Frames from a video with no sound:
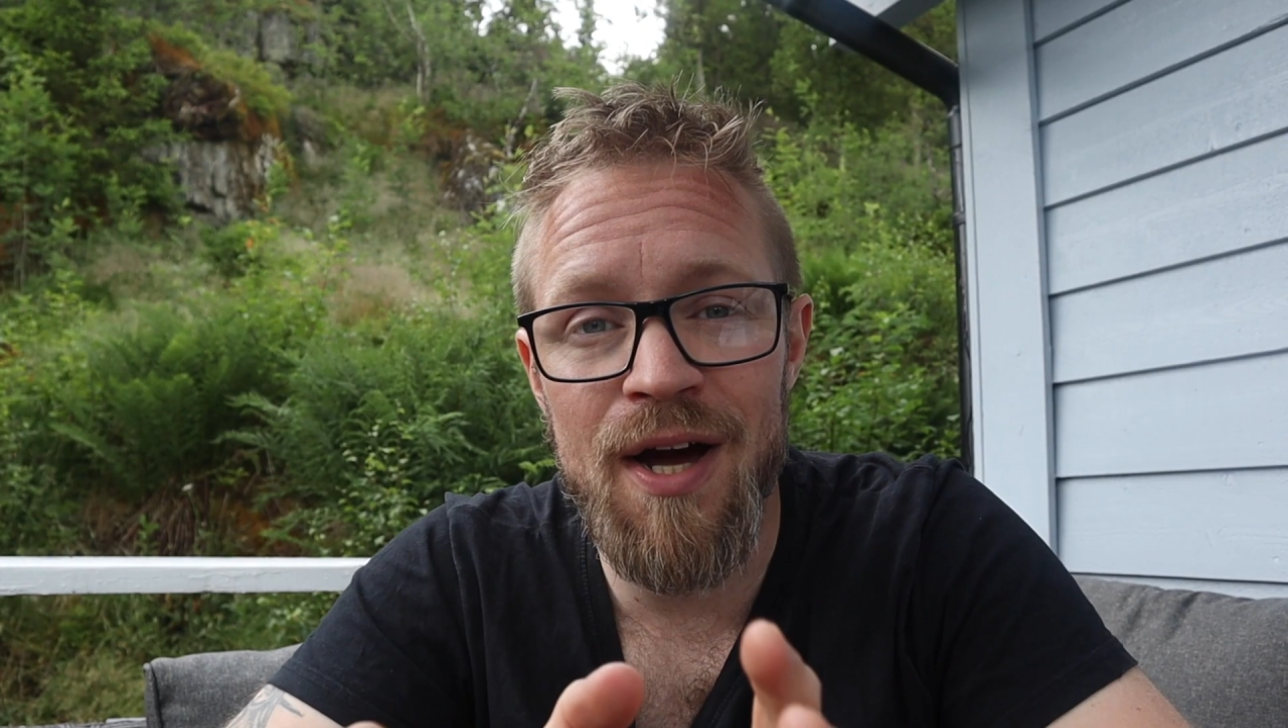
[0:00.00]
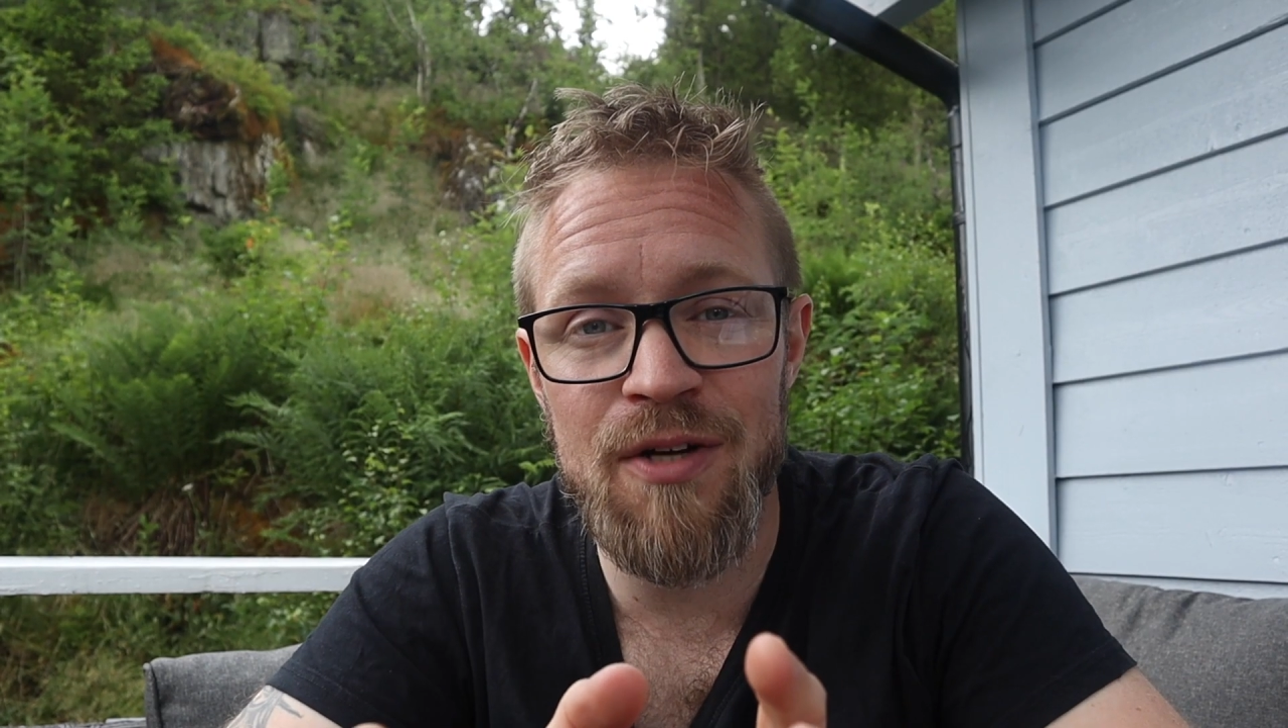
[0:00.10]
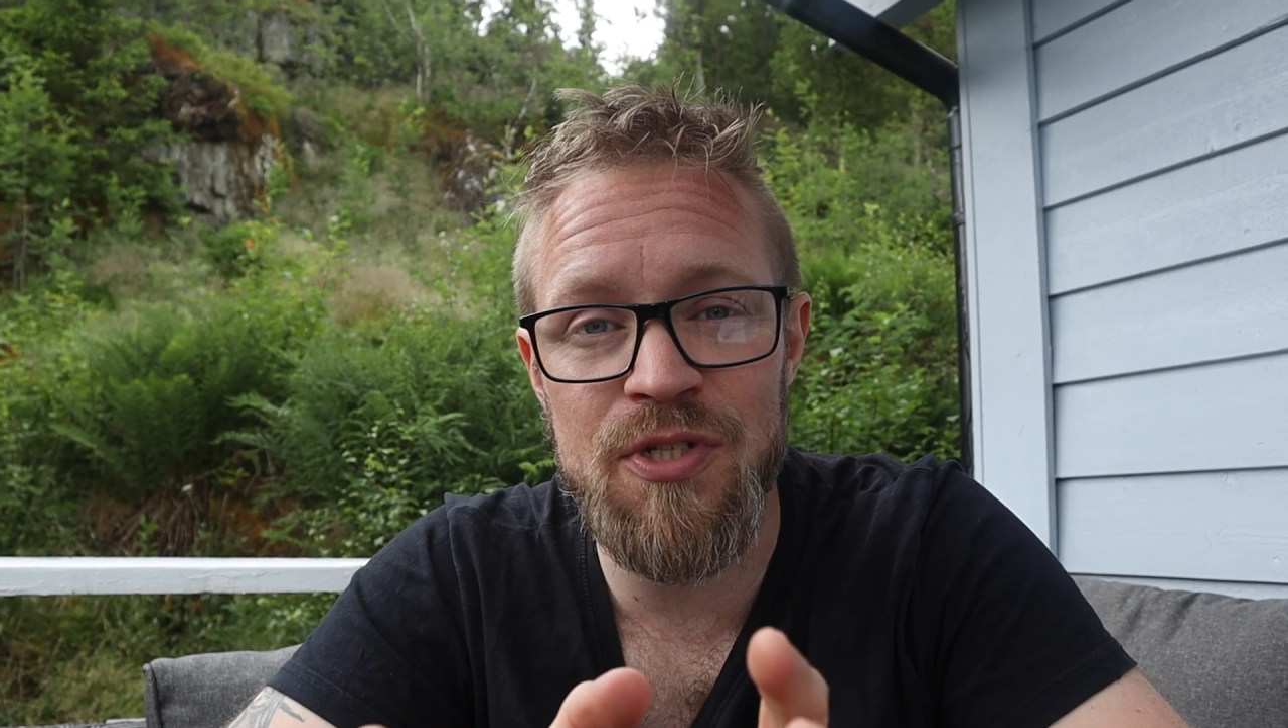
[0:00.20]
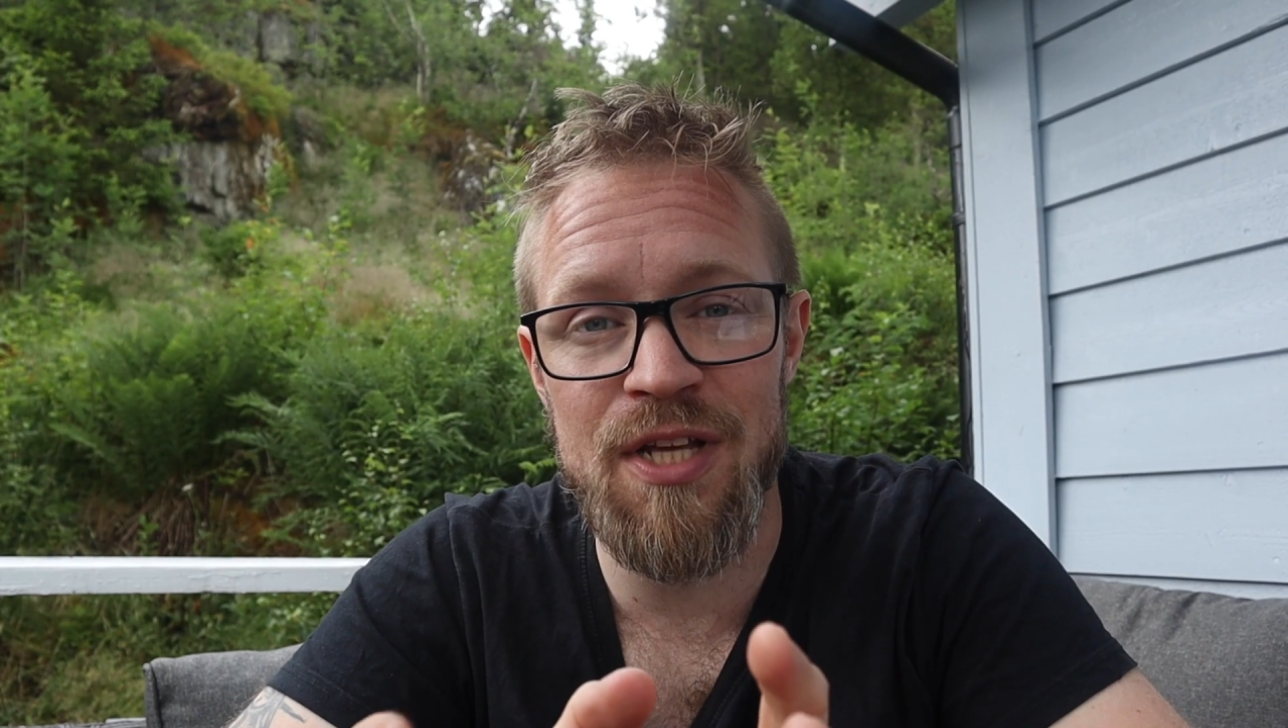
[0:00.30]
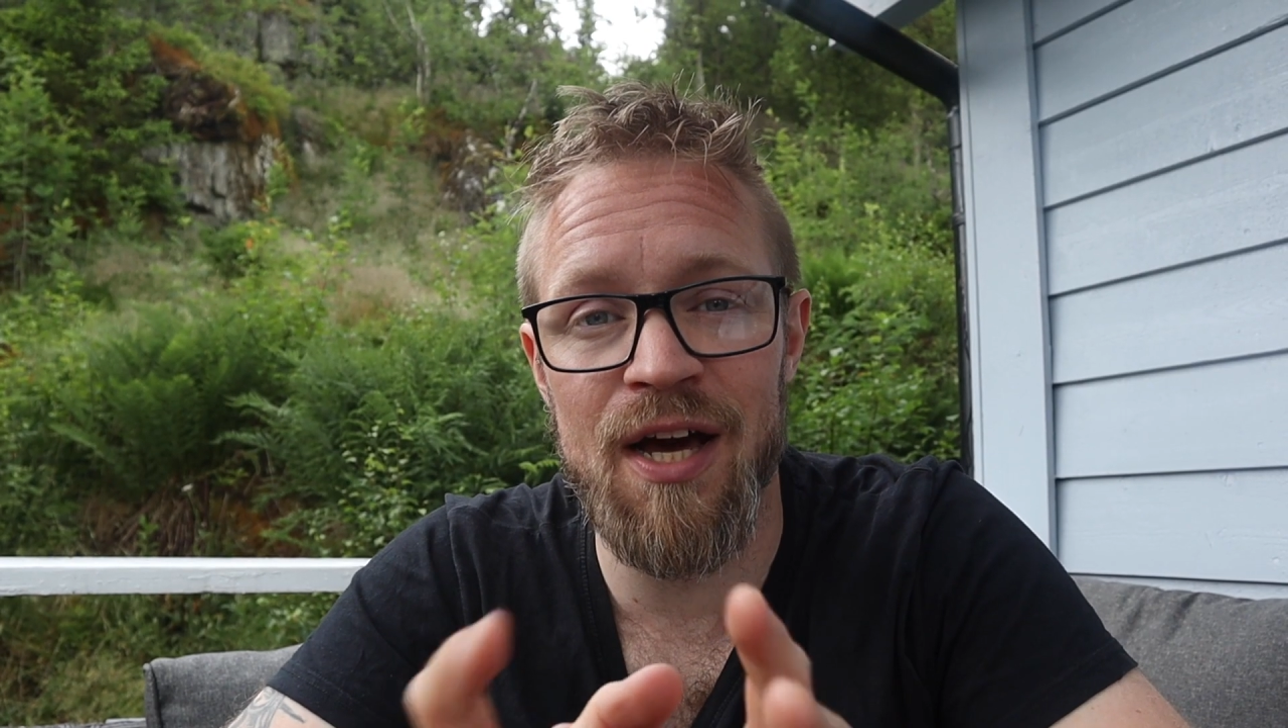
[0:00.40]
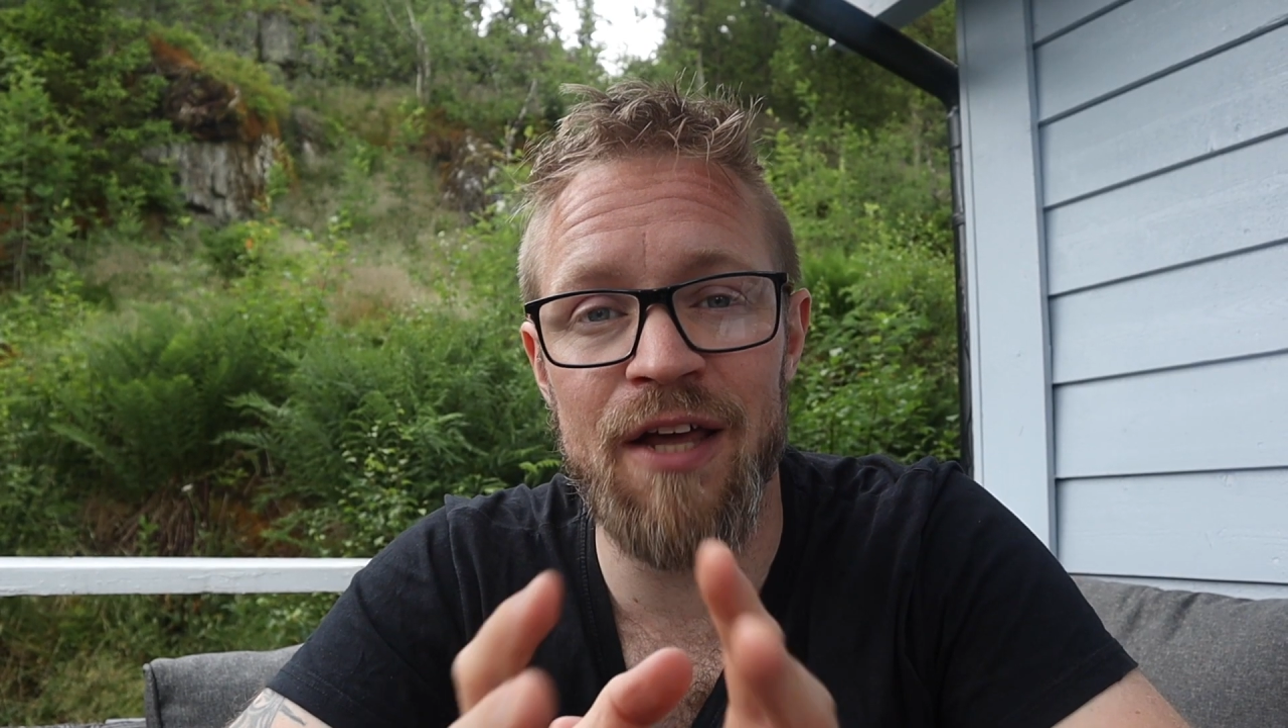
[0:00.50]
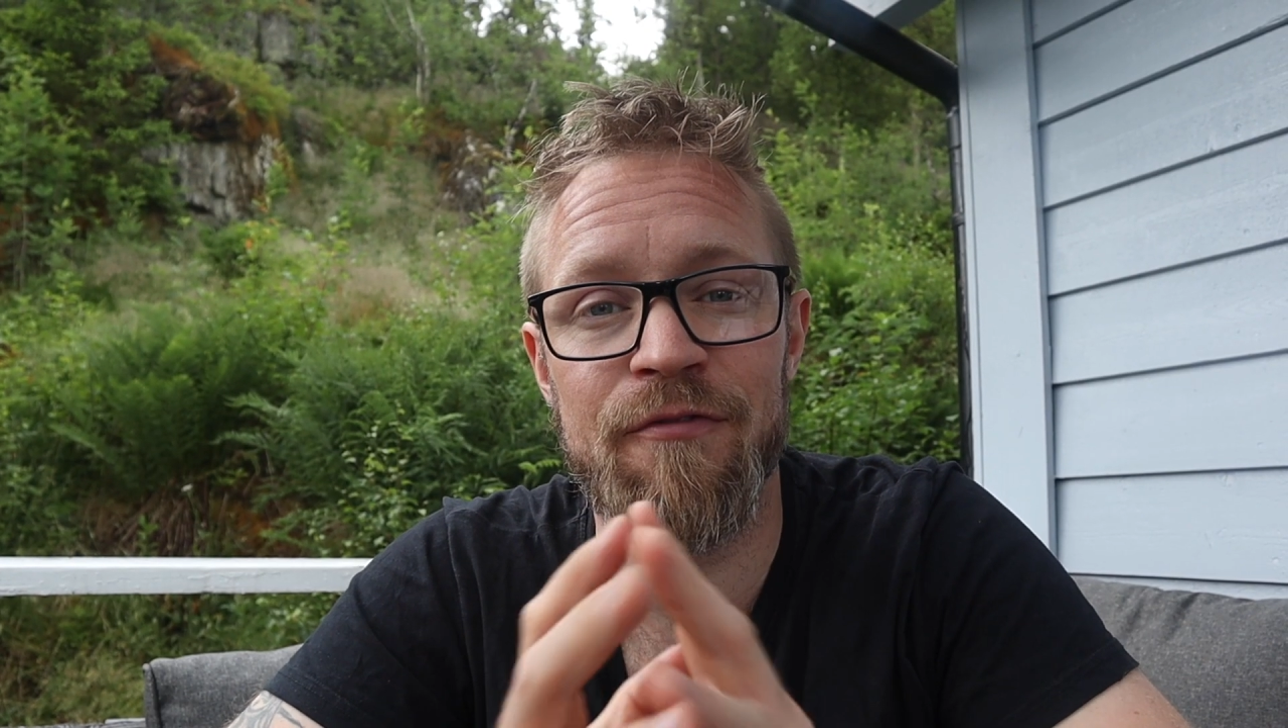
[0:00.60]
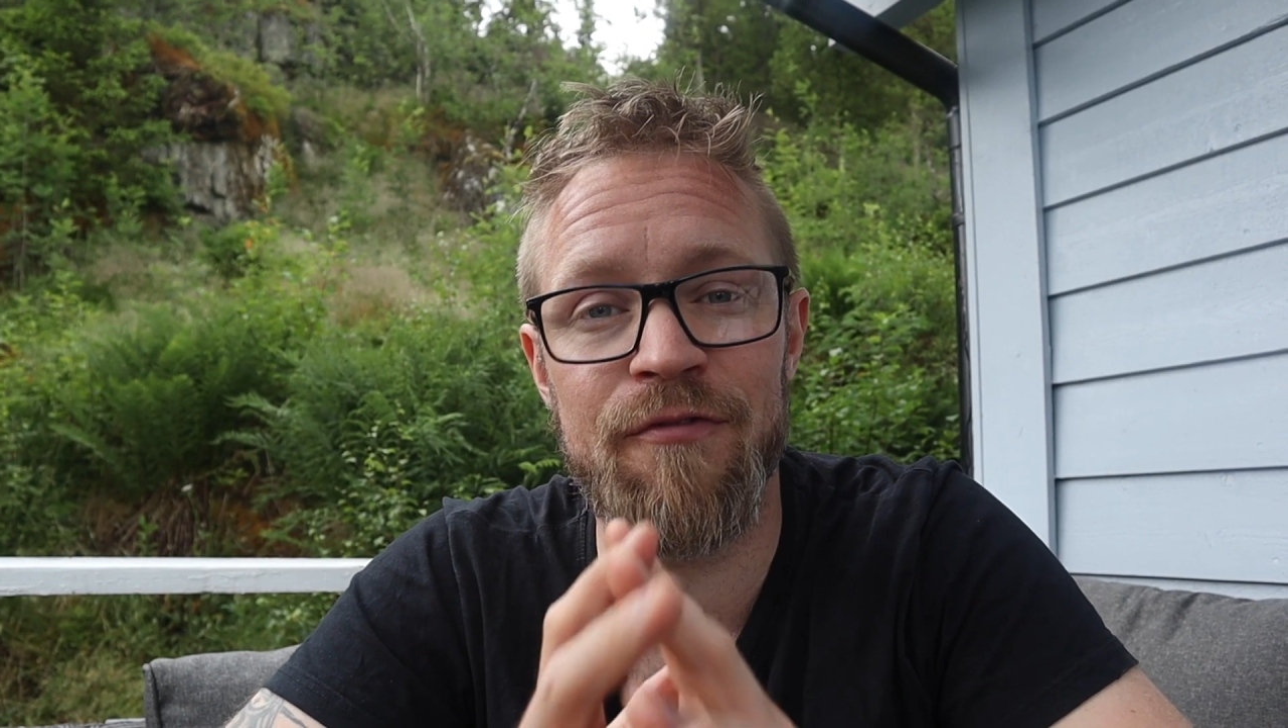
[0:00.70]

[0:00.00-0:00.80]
outside